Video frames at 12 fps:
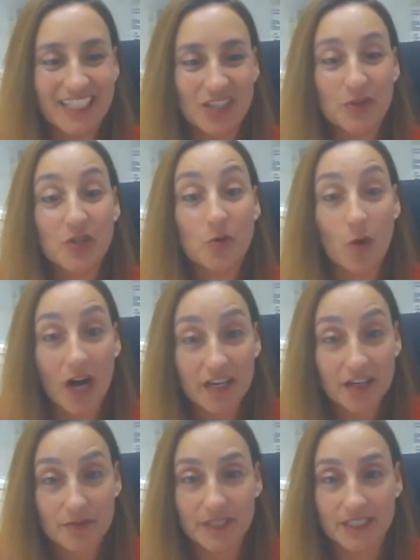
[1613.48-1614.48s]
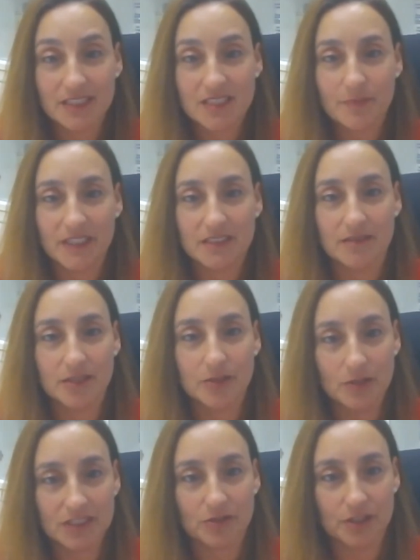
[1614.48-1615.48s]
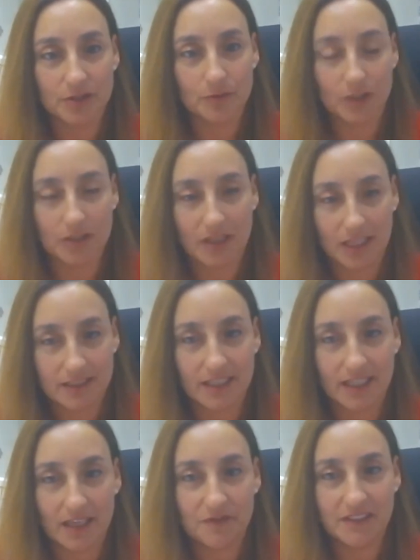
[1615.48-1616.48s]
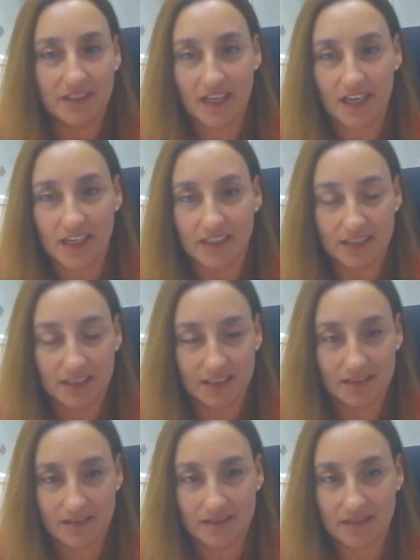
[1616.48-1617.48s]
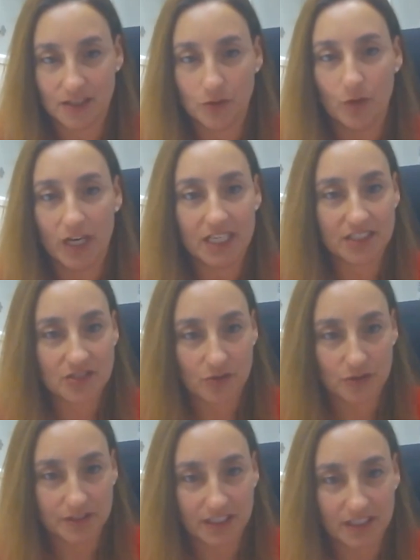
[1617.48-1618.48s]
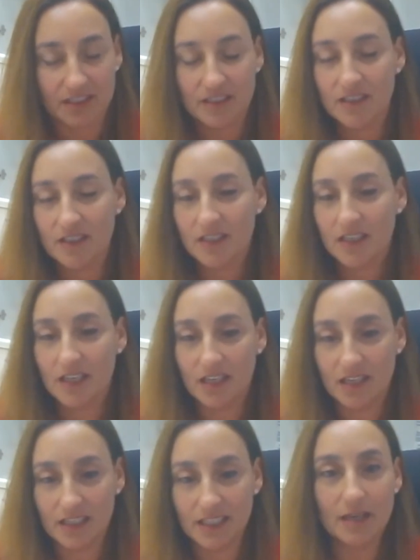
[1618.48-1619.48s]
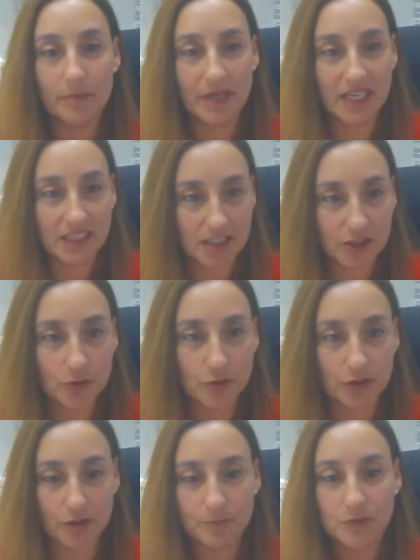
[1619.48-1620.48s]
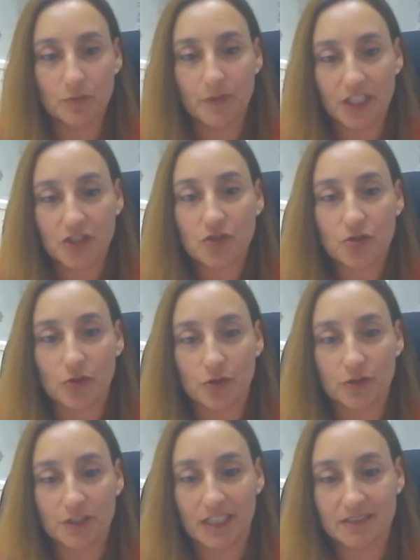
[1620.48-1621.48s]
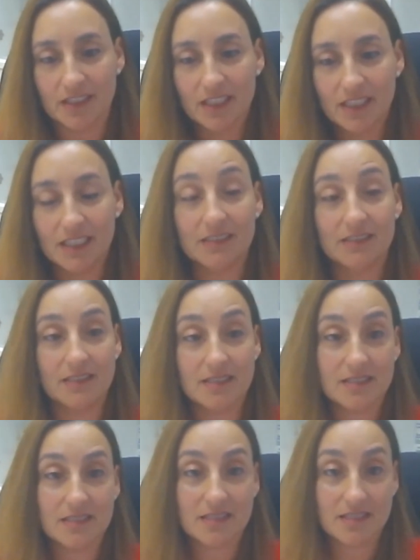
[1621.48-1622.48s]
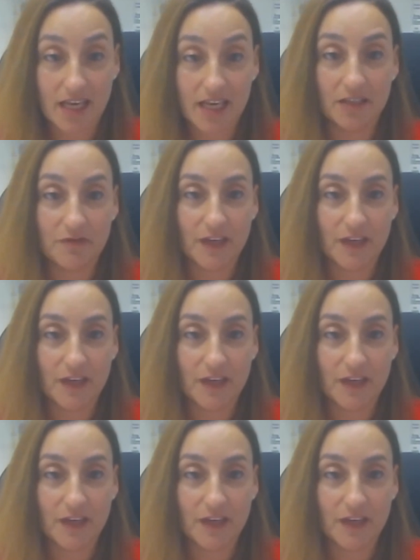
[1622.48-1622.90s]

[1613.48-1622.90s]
requirements by the regulatory world, like the FDA in the US or the EMA in Europe, to make sure that it is safe